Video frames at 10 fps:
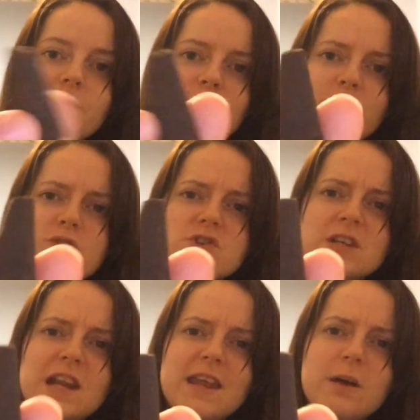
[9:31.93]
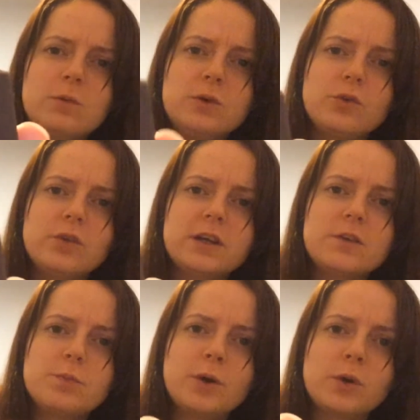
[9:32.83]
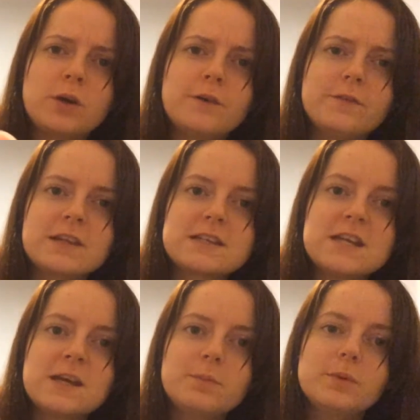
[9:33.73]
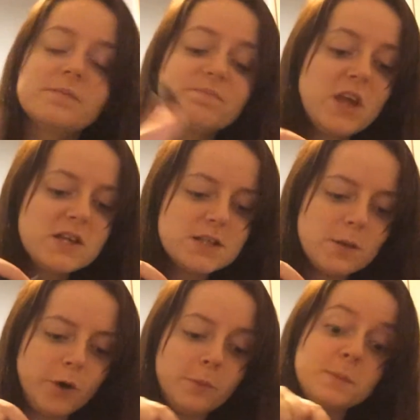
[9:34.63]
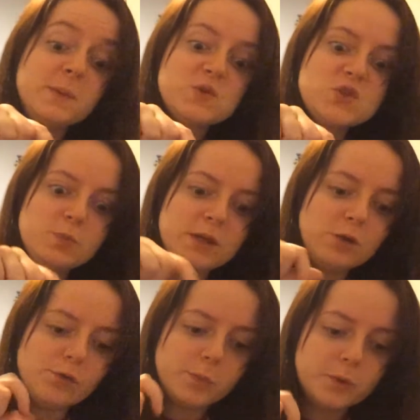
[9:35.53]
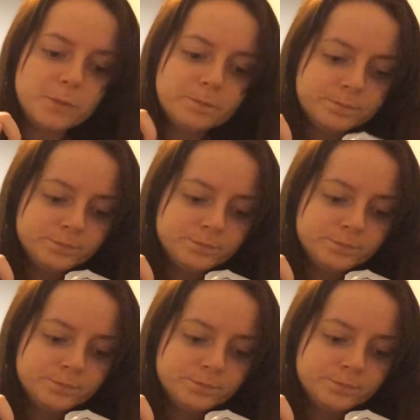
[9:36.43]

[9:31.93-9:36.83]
Unfortunately, that one looks like it's broken off on the tip, but it's not a problem. It'll still be usable.